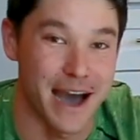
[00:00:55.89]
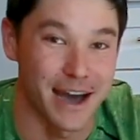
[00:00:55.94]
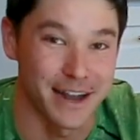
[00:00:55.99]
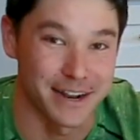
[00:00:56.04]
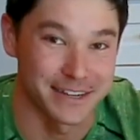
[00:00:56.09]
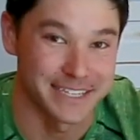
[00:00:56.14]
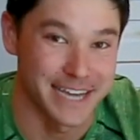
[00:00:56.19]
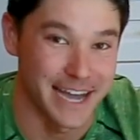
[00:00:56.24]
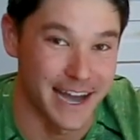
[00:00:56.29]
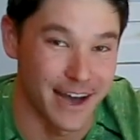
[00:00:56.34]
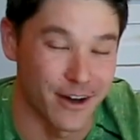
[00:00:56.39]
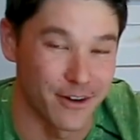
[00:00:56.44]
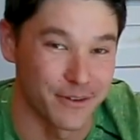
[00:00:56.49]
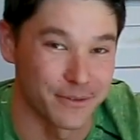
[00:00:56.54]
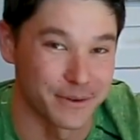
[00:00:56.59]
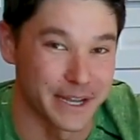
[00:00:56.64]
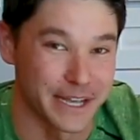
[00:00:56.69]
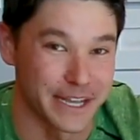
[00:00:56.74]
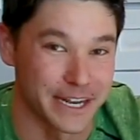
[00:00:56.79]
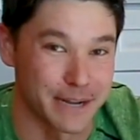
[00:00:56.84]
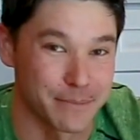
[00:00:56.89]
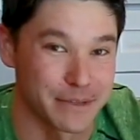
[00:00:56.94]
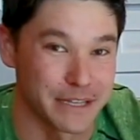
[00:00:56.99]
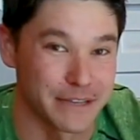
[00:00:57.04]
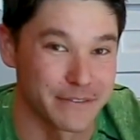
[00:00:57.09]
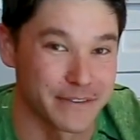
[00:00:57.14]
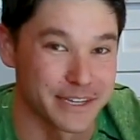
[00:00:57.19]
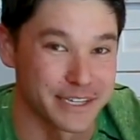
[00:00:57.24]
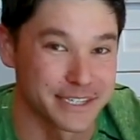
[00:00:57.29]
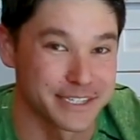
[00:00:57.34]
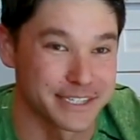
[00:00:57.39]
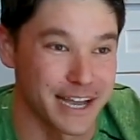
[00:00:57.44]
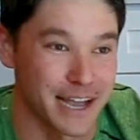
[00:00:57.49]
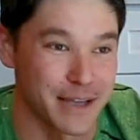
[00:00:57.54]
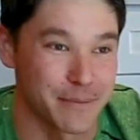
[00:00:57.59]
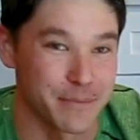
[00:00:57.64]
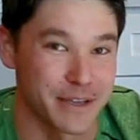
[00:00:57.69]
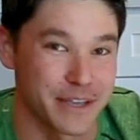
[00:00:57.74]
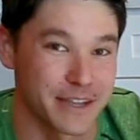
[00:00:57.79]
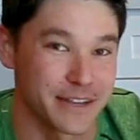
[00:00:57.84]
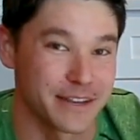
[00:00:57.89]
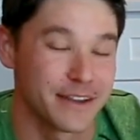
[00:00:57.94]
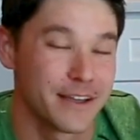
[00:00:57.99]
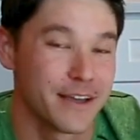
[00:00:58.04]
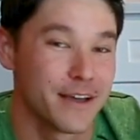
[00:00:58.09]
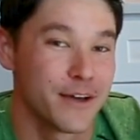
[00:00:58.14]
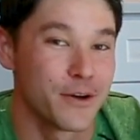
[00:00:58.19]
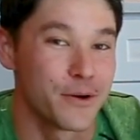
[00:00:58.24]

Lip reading: out of town and I'm leaving Simon